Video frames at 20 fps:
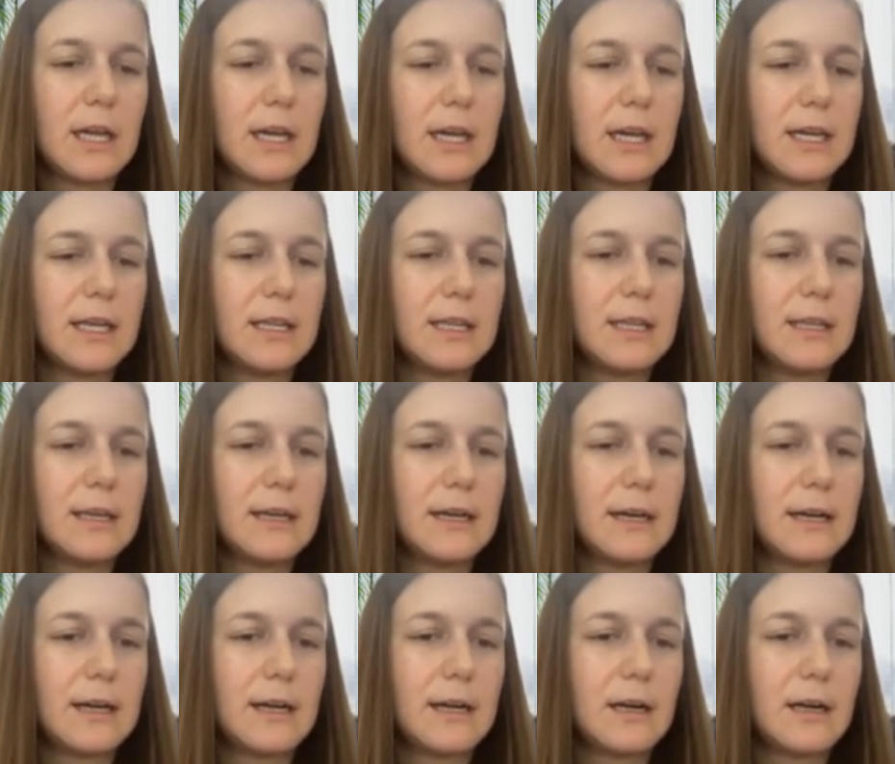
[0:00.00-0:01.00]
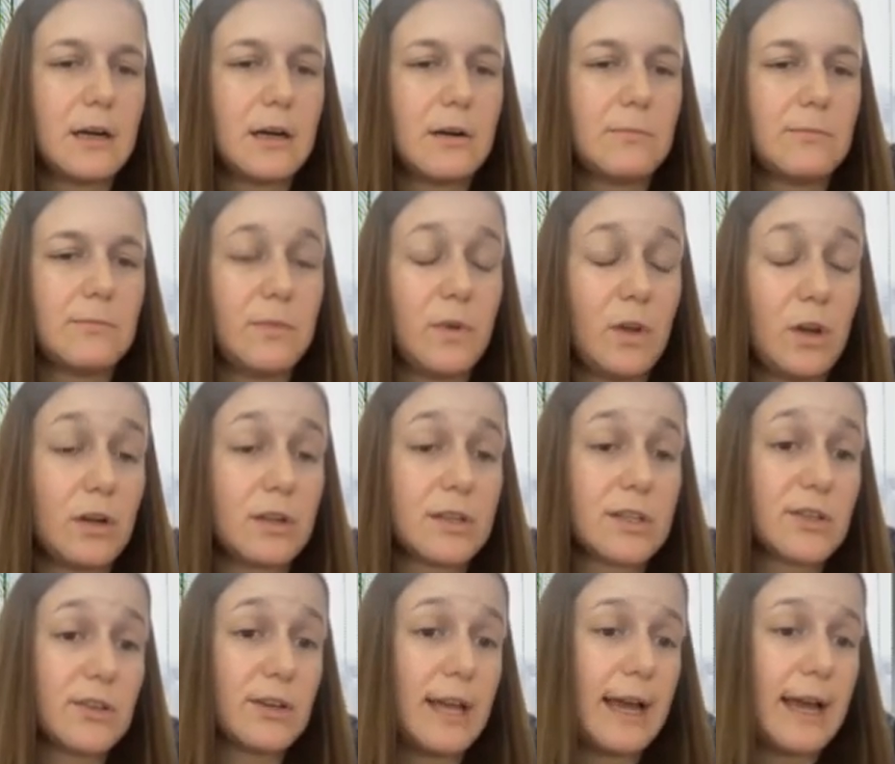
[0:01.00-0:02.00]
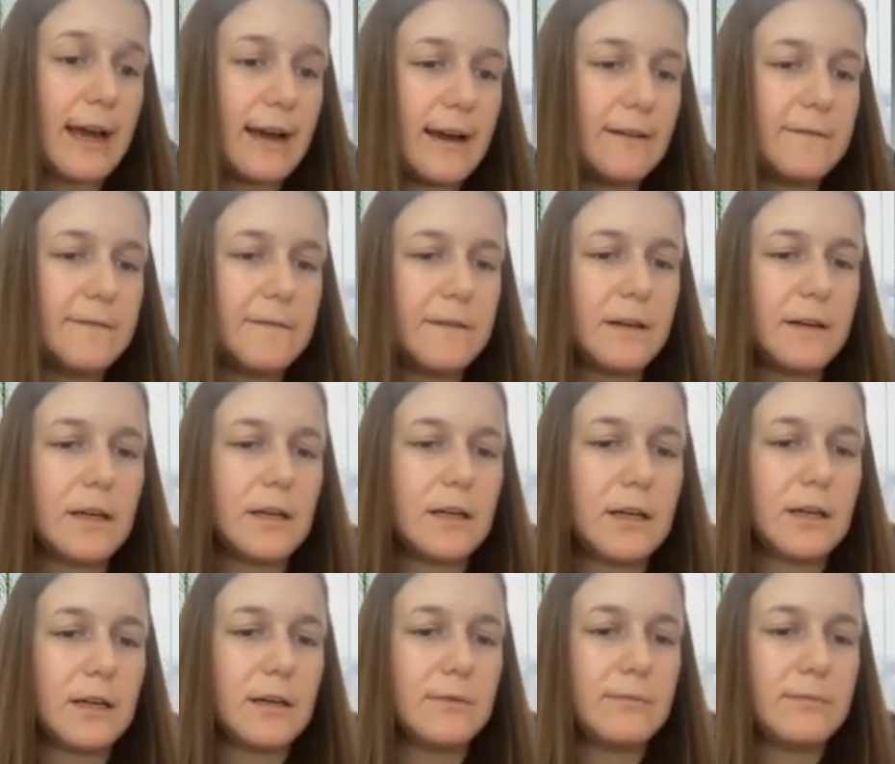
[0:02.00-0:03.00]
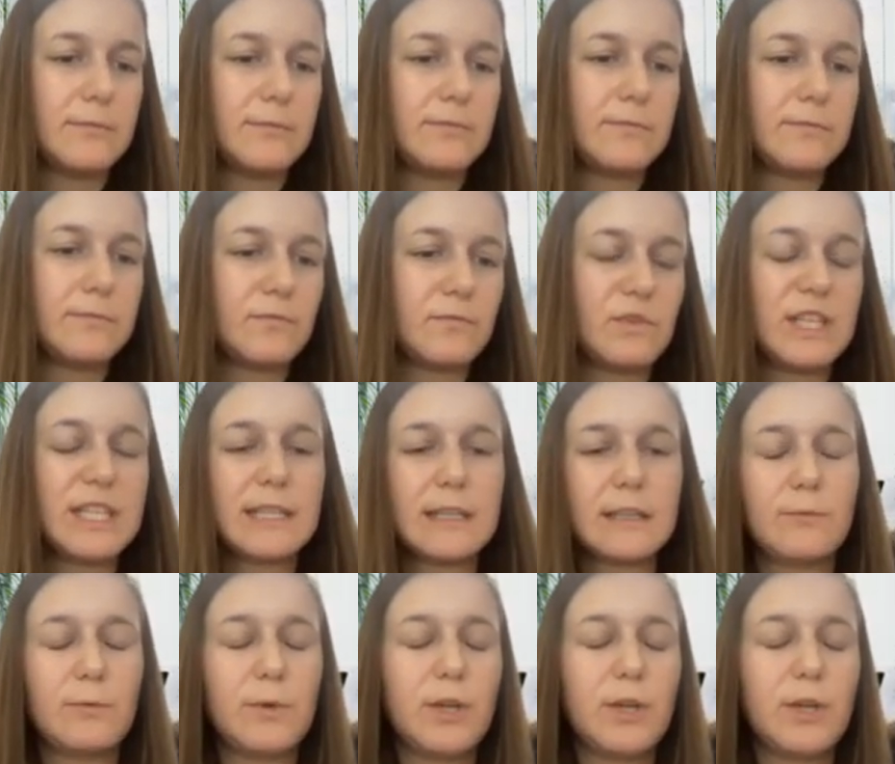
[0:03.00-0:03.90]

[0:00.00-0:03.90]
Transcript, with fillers: And uh, we also have um, recent.